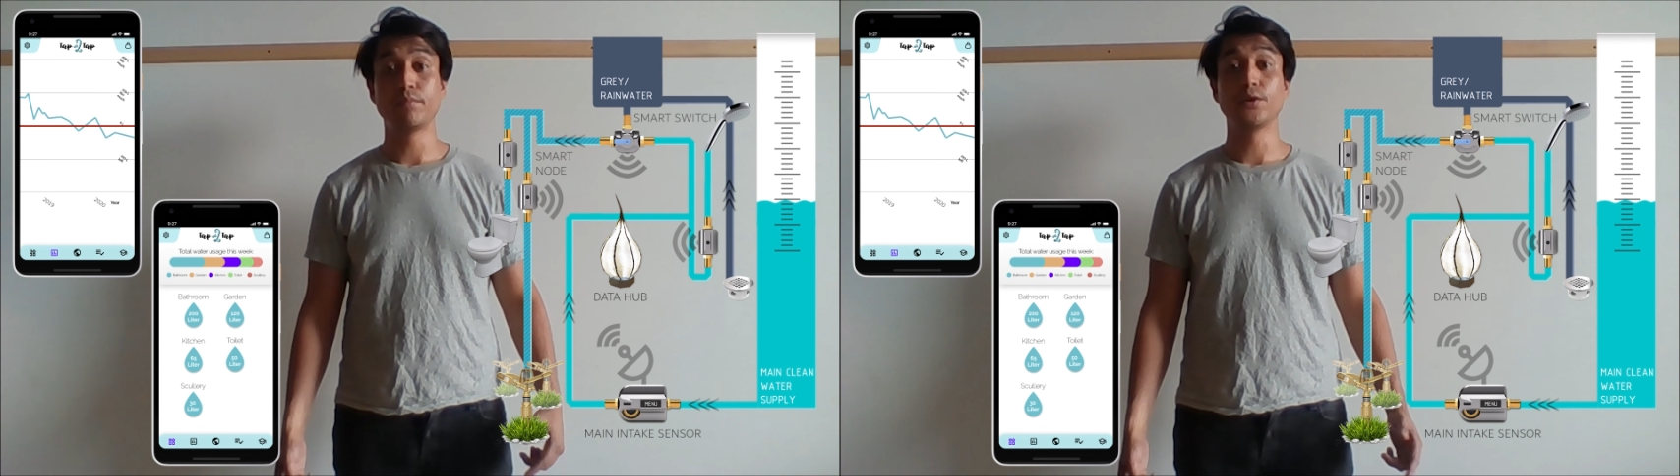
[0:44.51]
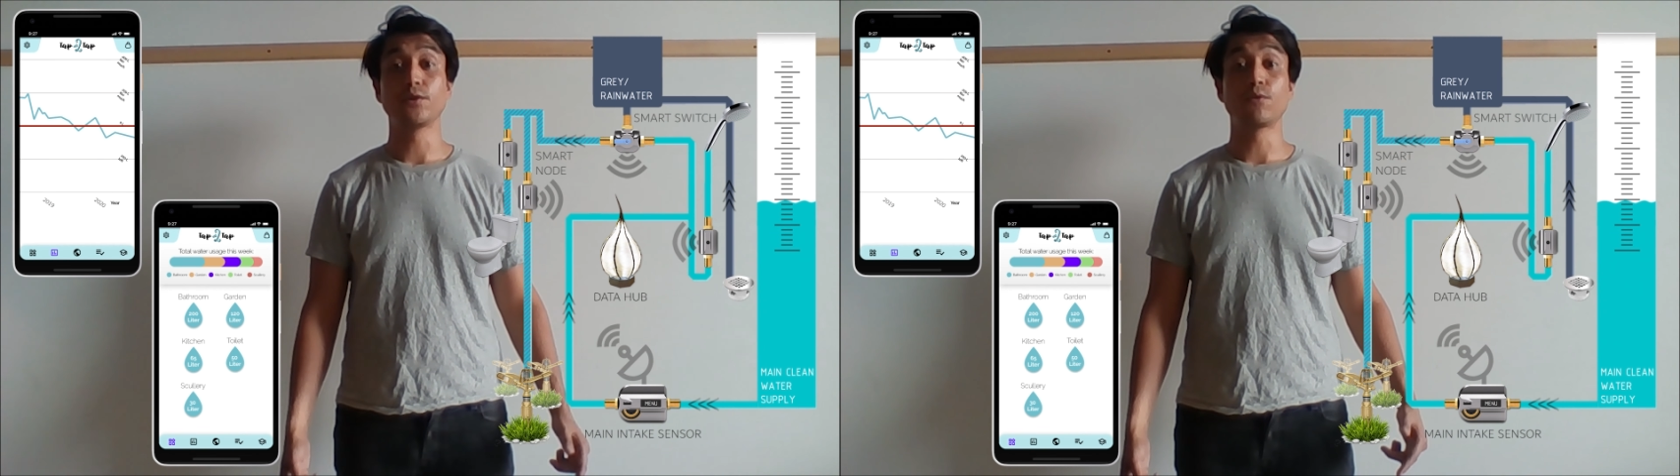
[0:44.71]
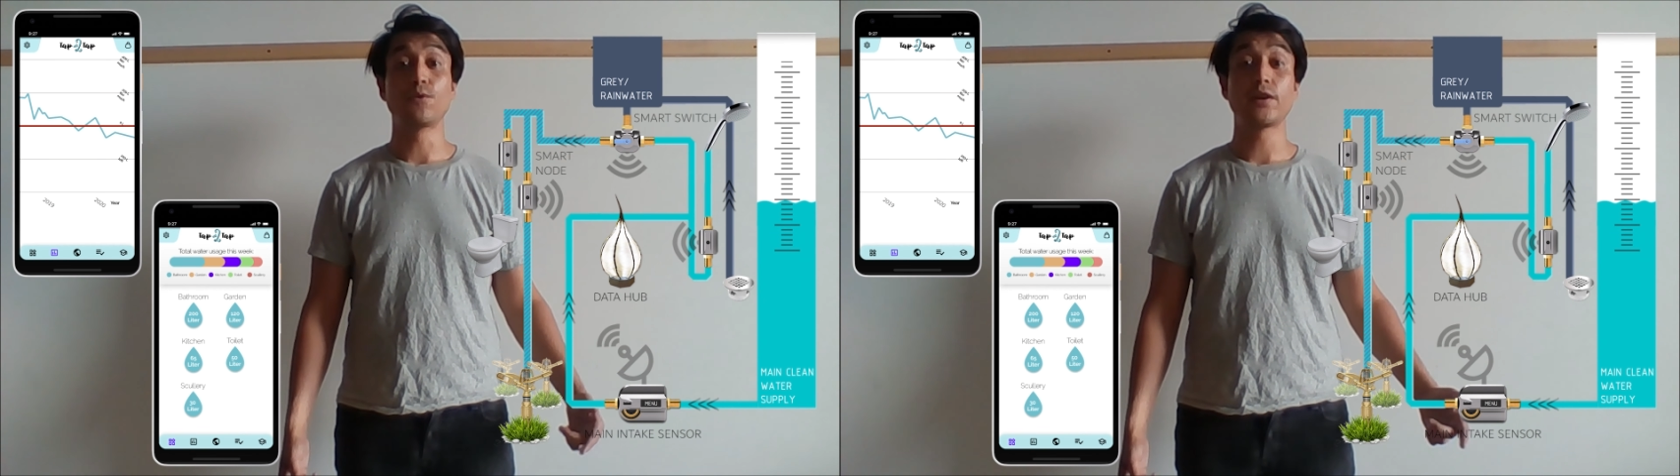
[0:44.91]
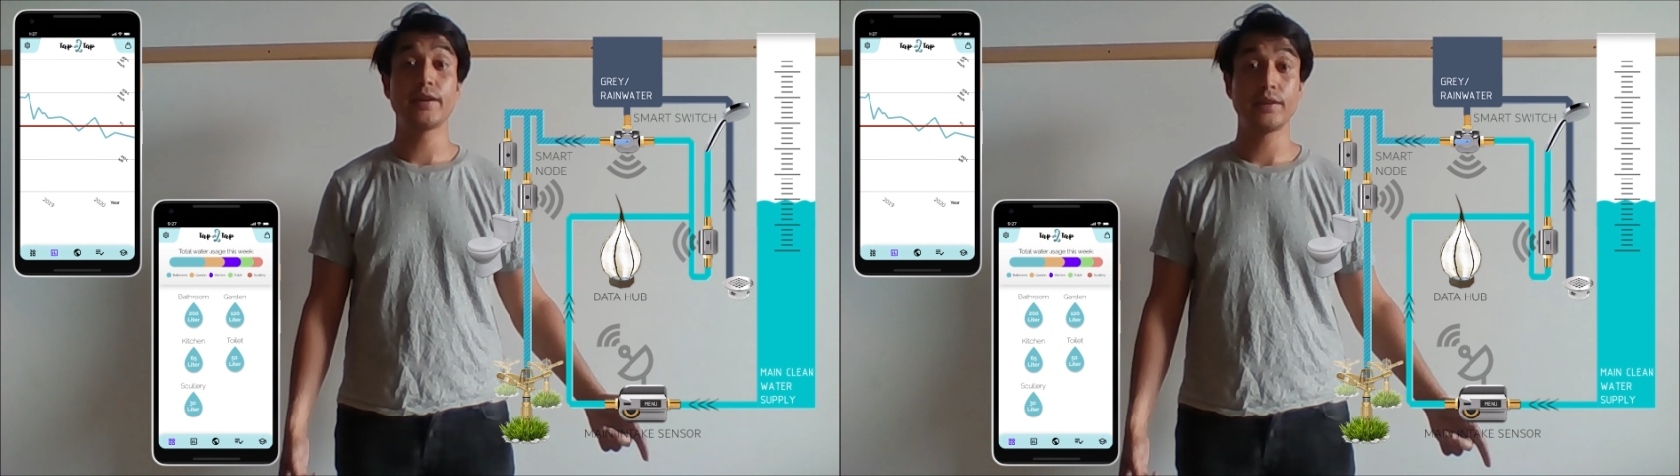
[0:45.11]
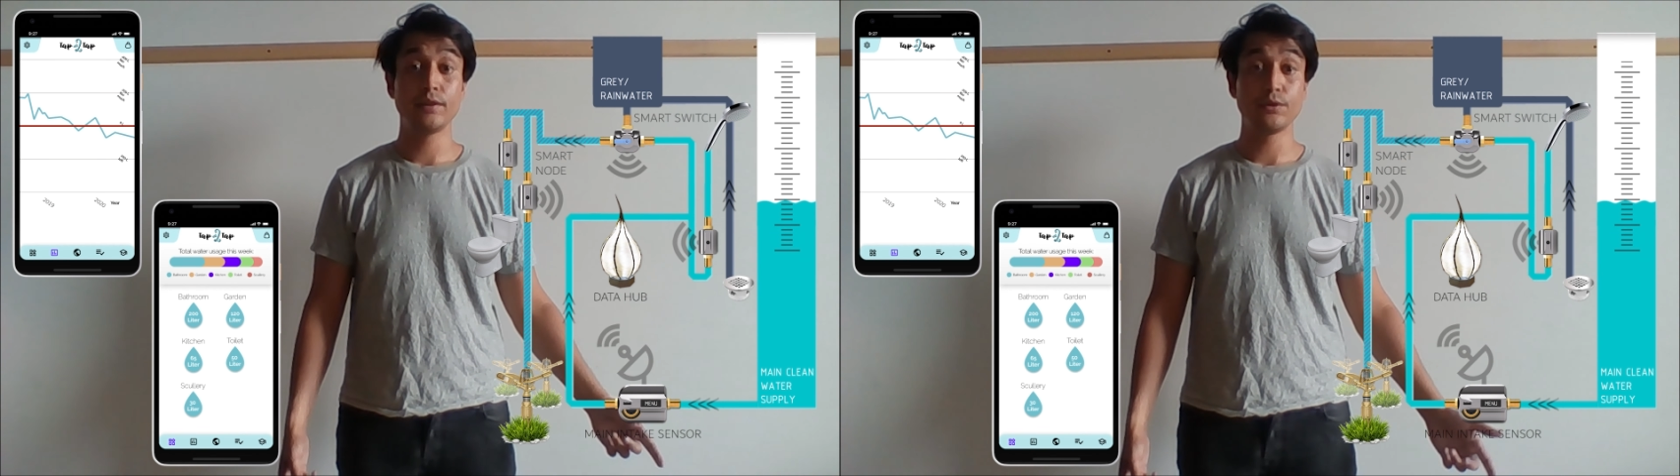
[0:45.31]
built
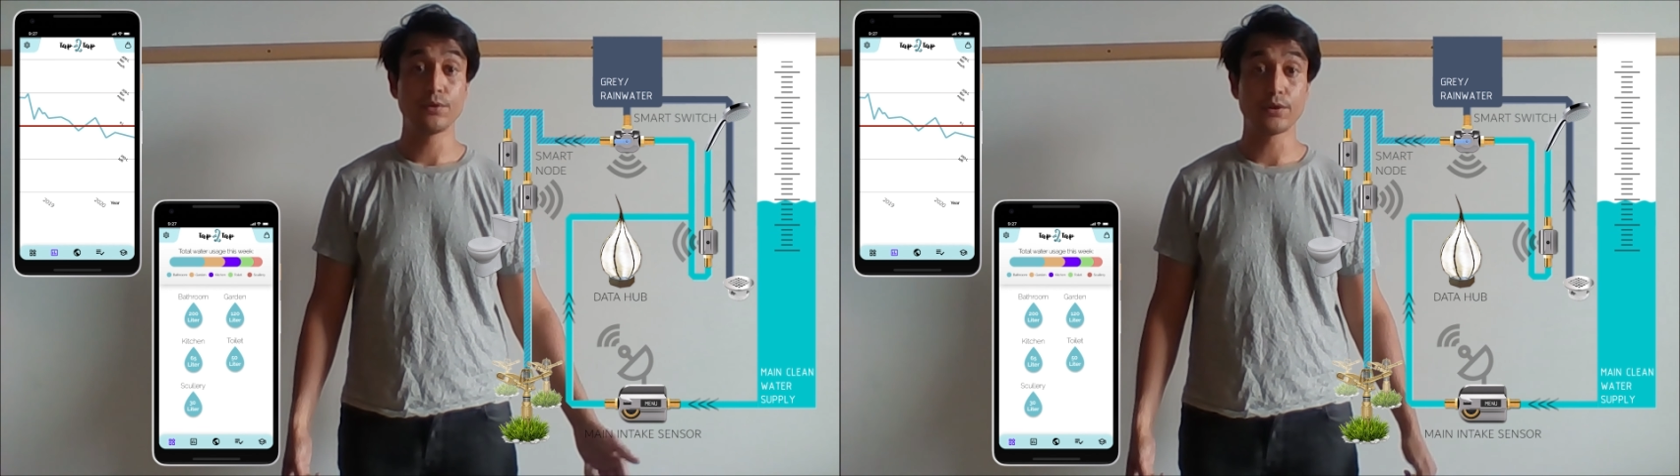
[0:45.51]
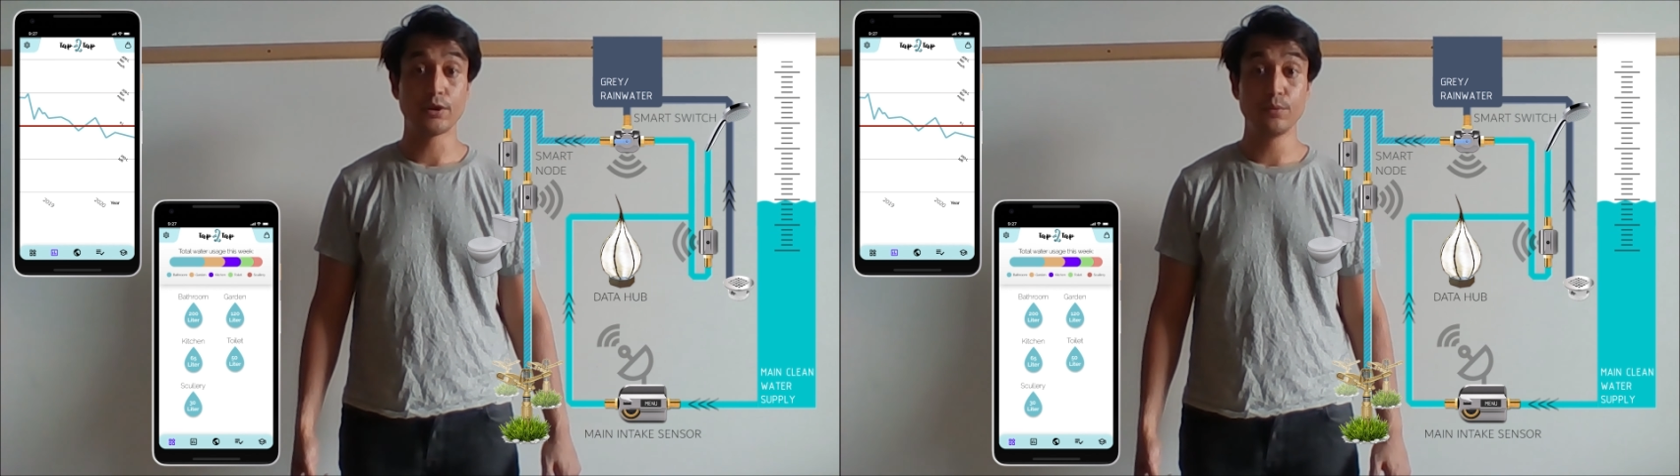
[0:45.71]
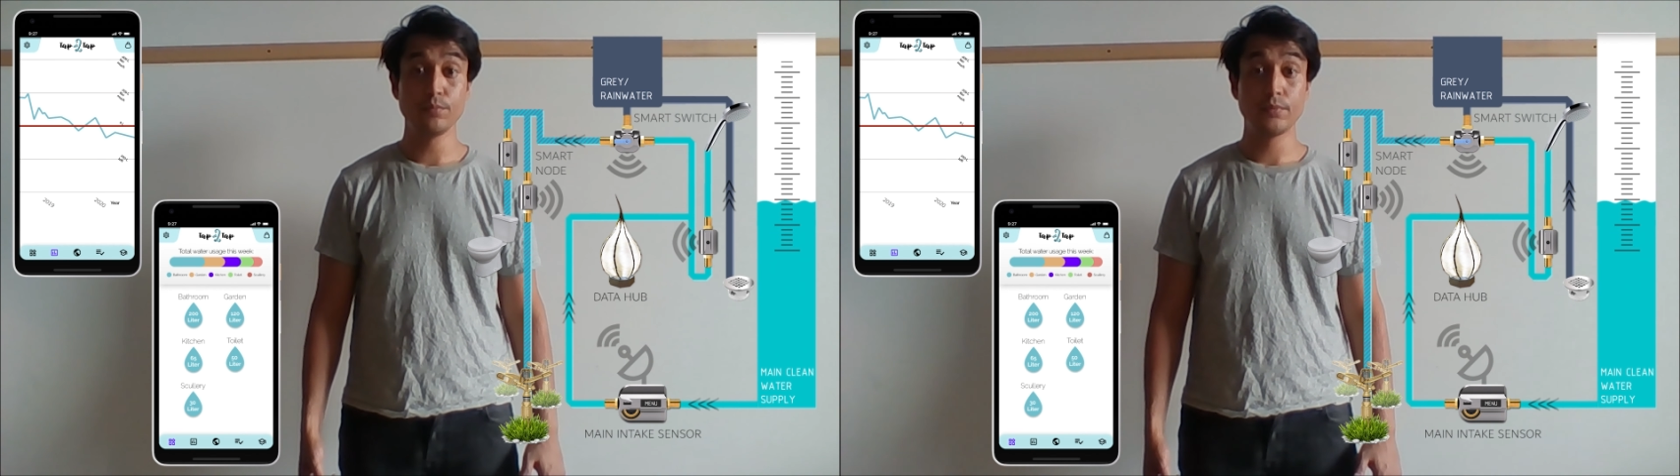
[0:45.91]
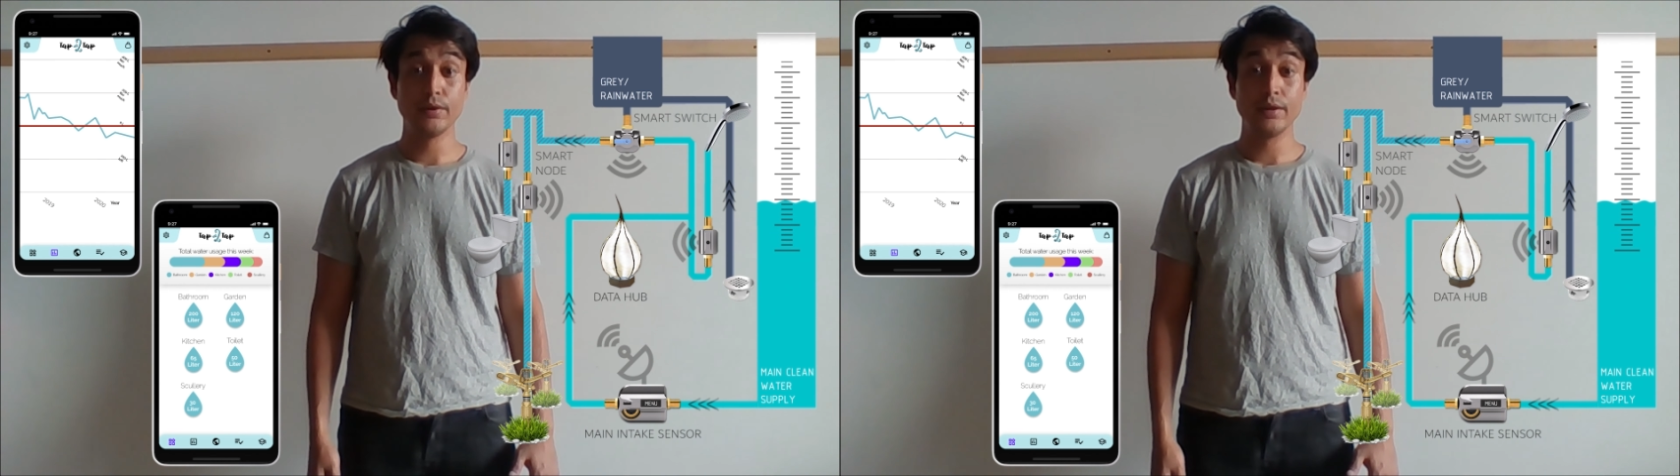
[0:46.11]
right into your home,